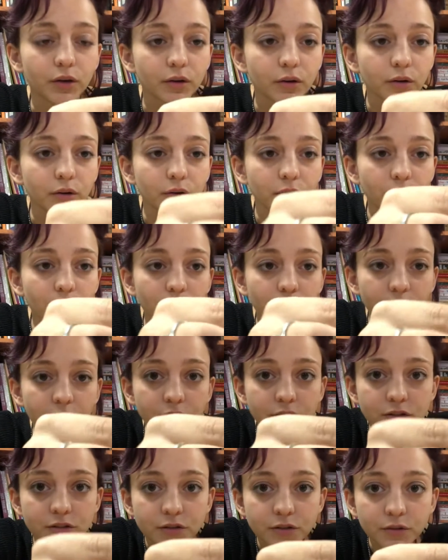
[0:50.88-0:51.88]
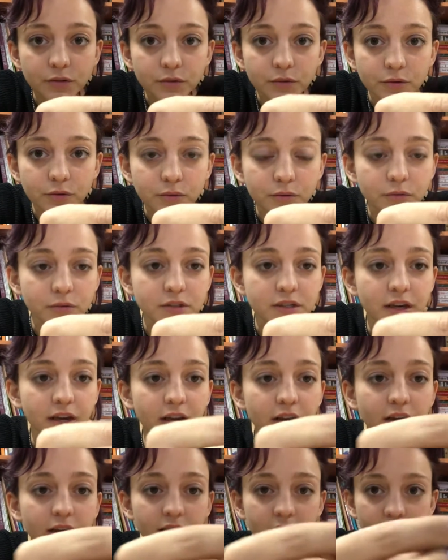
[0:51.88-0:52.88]
you're going to
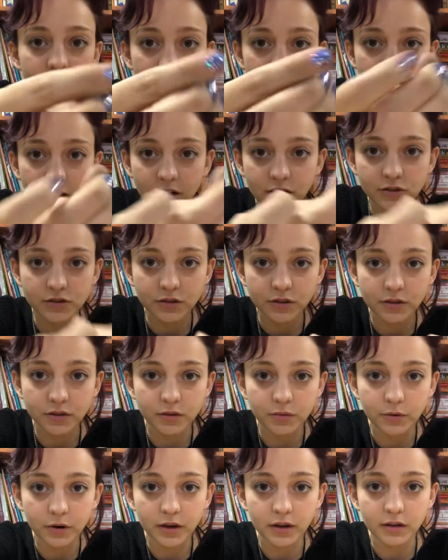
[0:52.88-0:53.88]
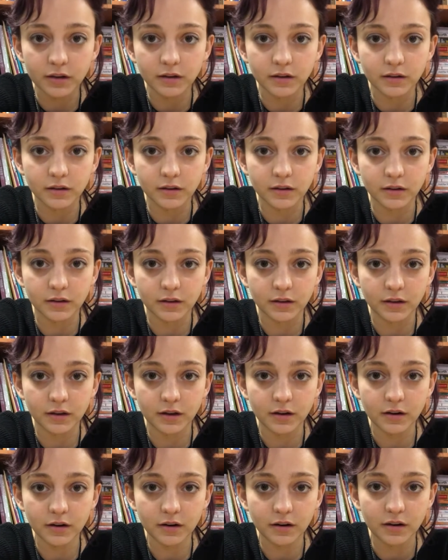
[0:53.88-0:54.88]
take the edge of the thread
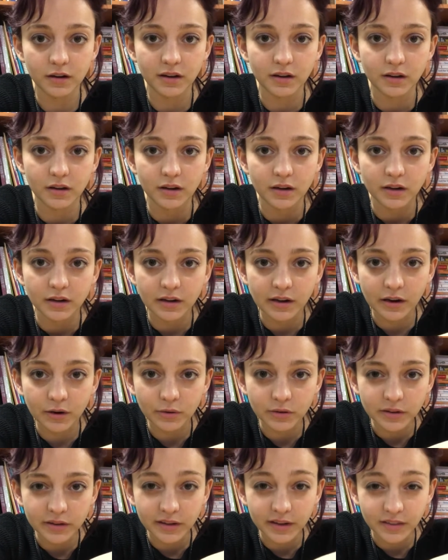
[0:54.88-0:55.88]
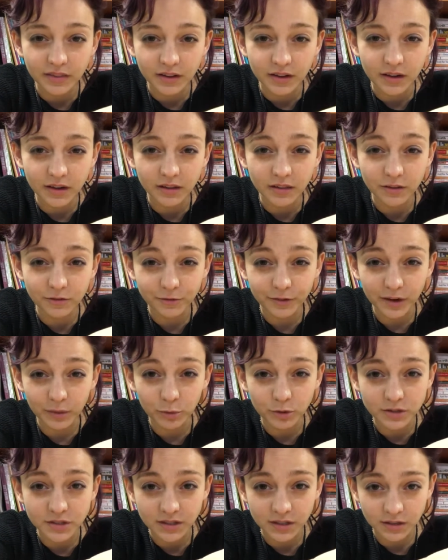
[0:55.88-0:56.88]
here. Now at the end, the
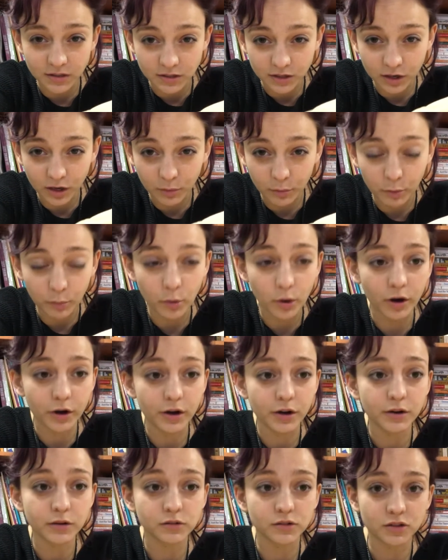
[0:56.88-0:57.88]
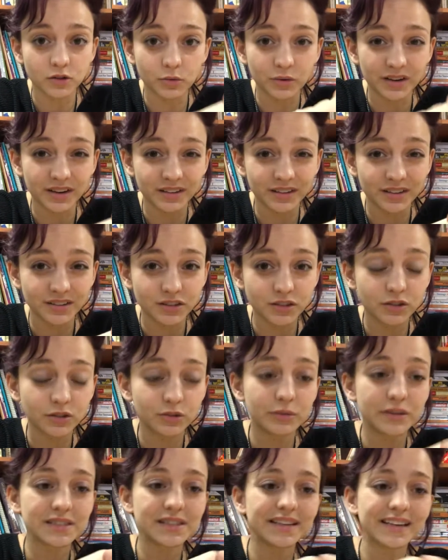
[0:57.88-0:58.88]
fibers tend to come apart. So what I like to do
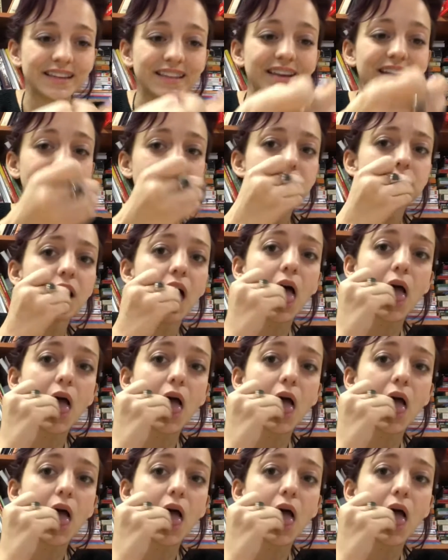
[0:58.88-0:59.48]
is lick the end,